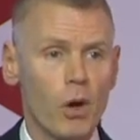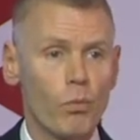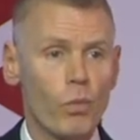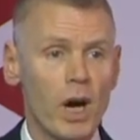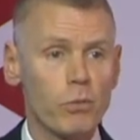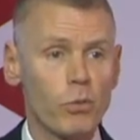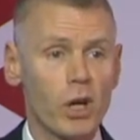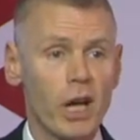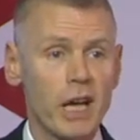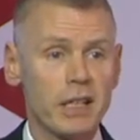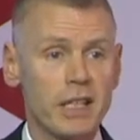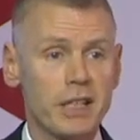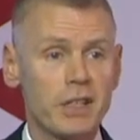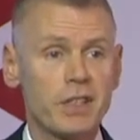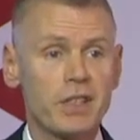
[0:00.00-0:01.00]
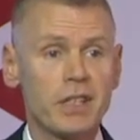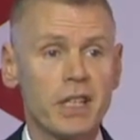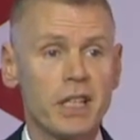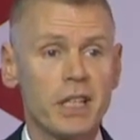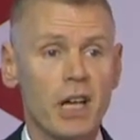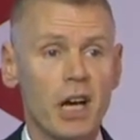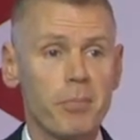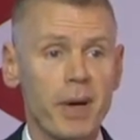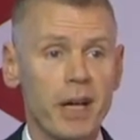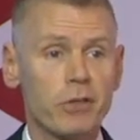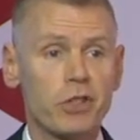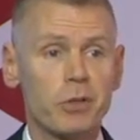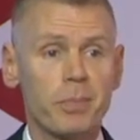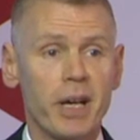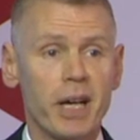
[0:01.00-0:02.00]
While we're likely to see a
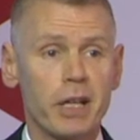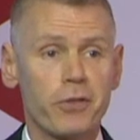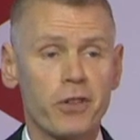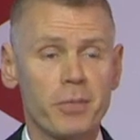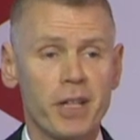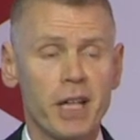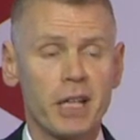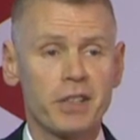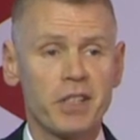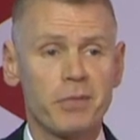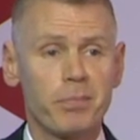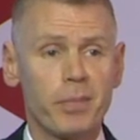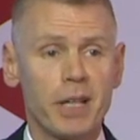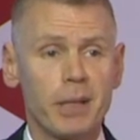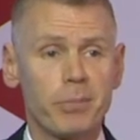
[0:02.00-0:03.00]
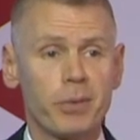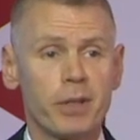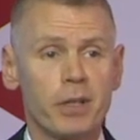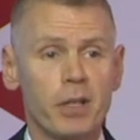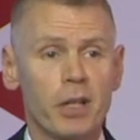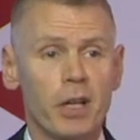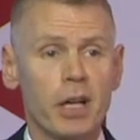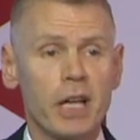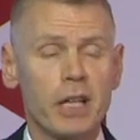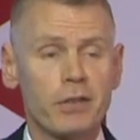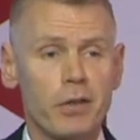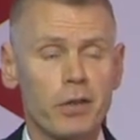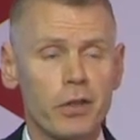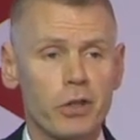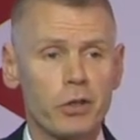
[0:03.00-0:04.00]
bounce back from the negative blip in the
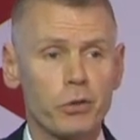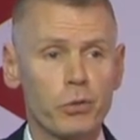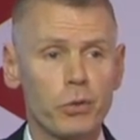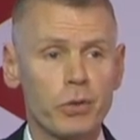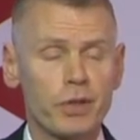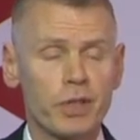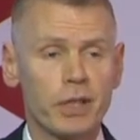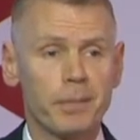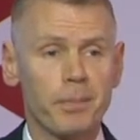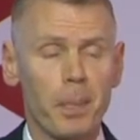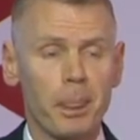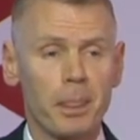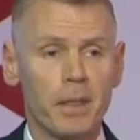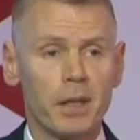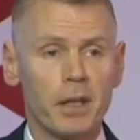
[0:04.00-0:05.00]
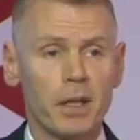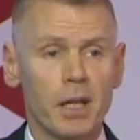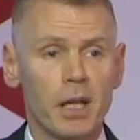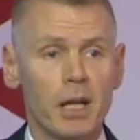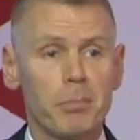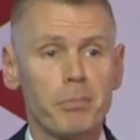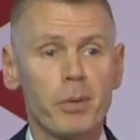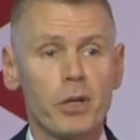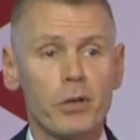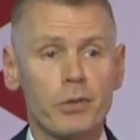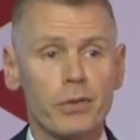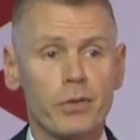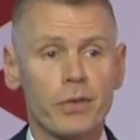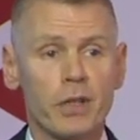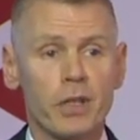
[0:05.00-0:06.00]
third quarter,
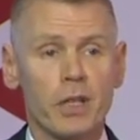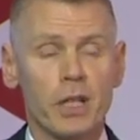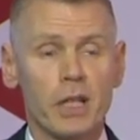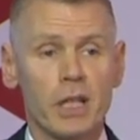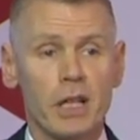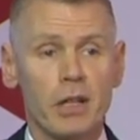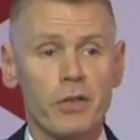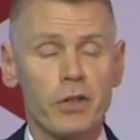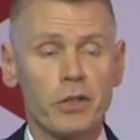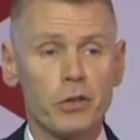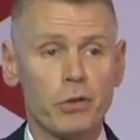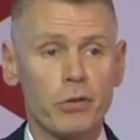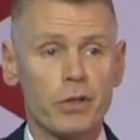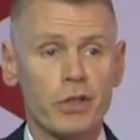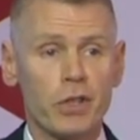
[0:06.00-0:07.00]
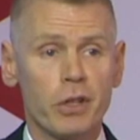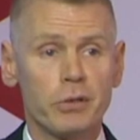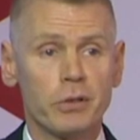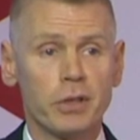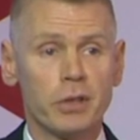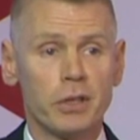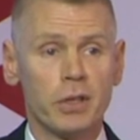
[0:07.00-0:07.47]
both the Eurozone